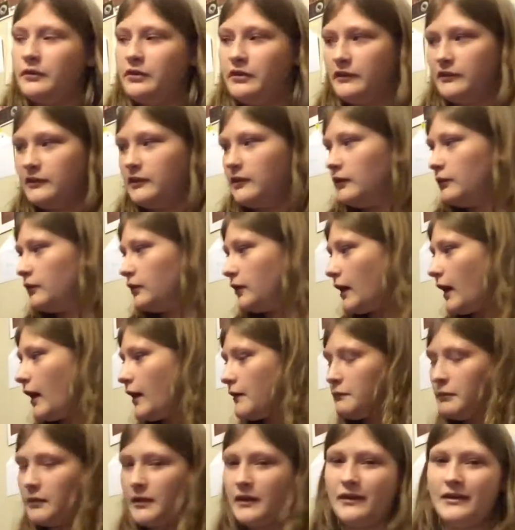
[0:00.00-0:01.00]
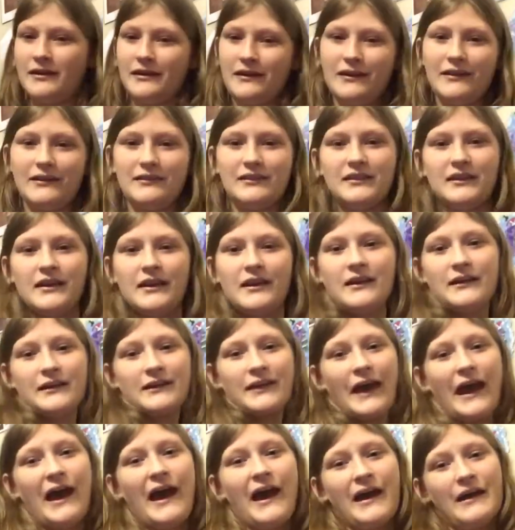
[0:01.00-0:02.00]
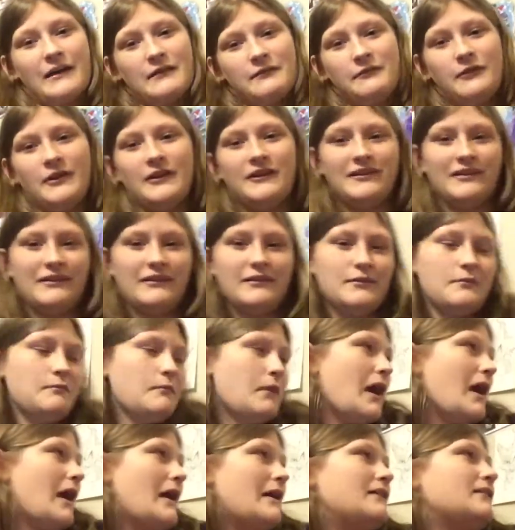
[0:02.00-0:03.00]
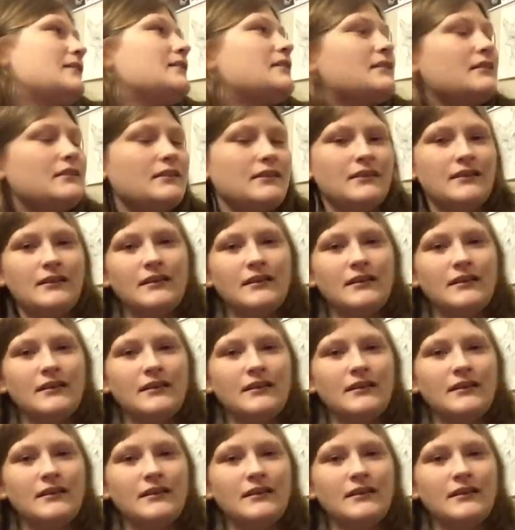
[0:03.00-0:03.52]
with this cute cat blanket, because cat versus mess.